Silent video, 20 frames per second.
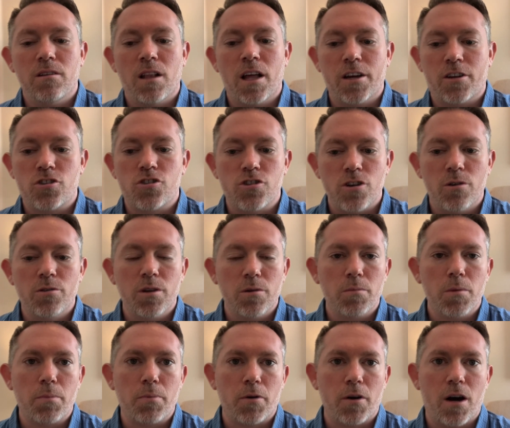show them
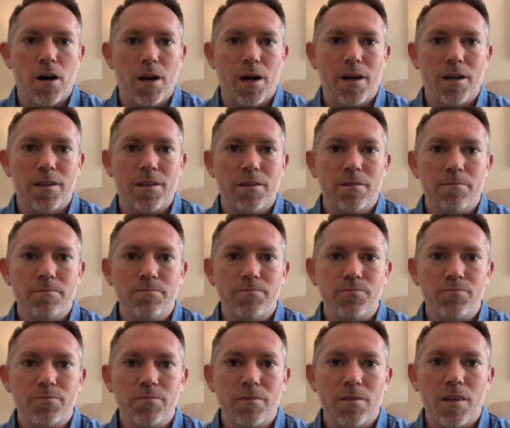the product
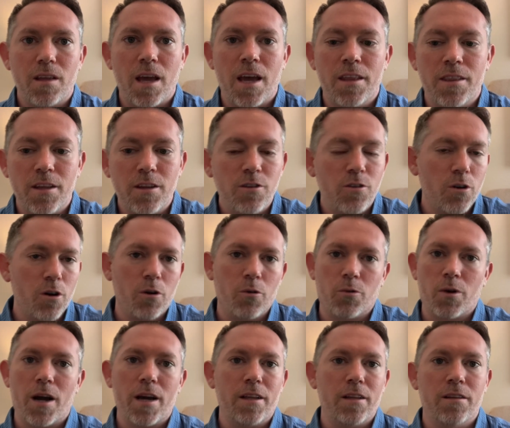and then you go
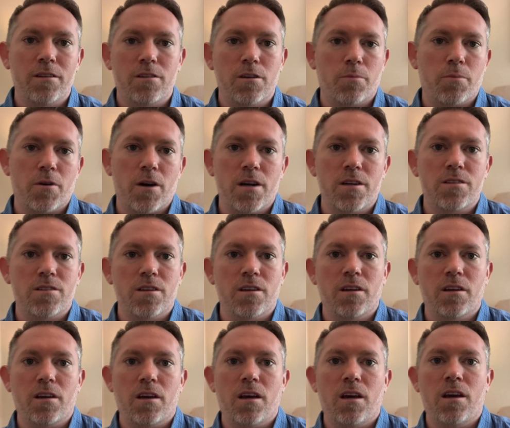right into
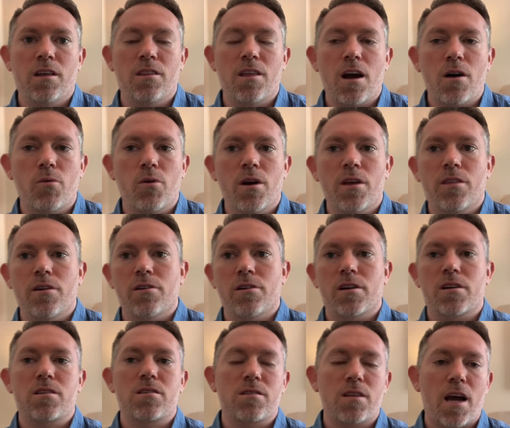pricing. And that way they're
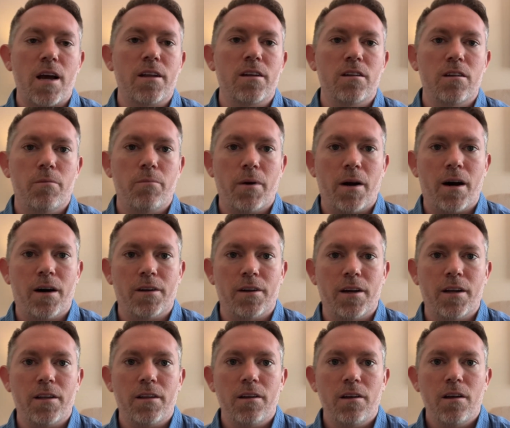excited about
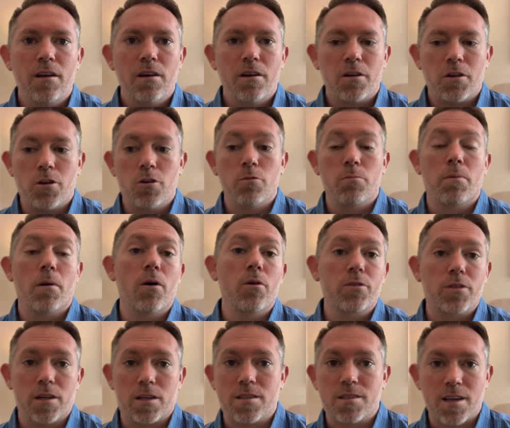it. You're
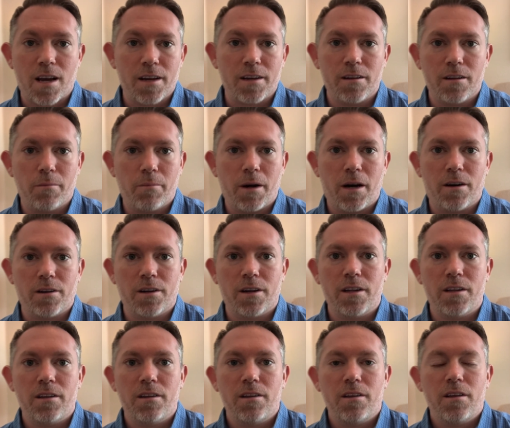both excited about
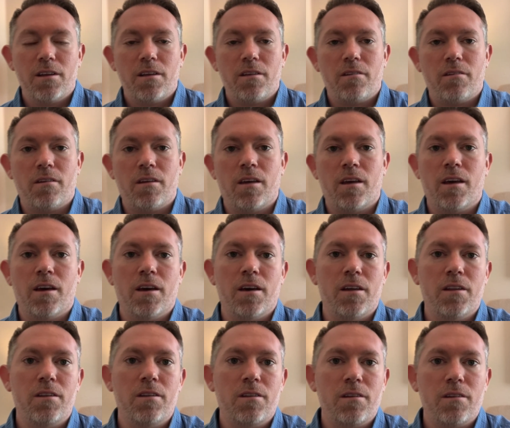it.
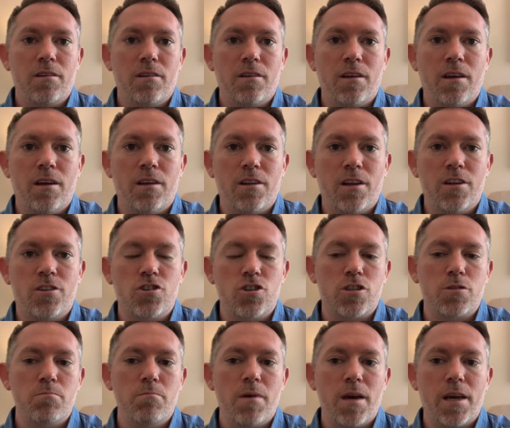And it
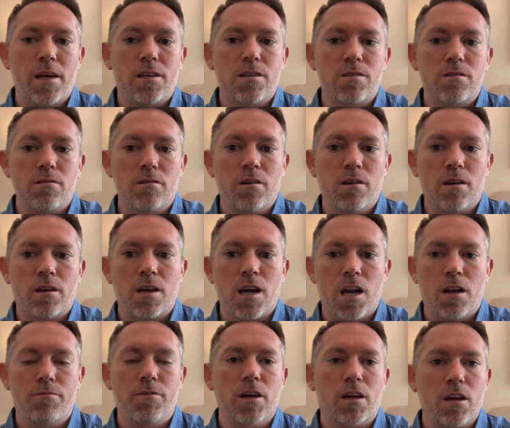just makes
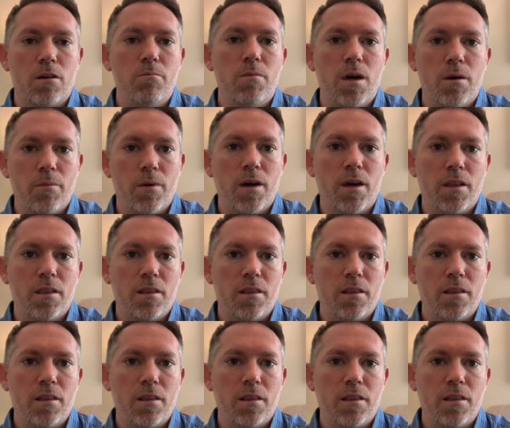kind of the commitment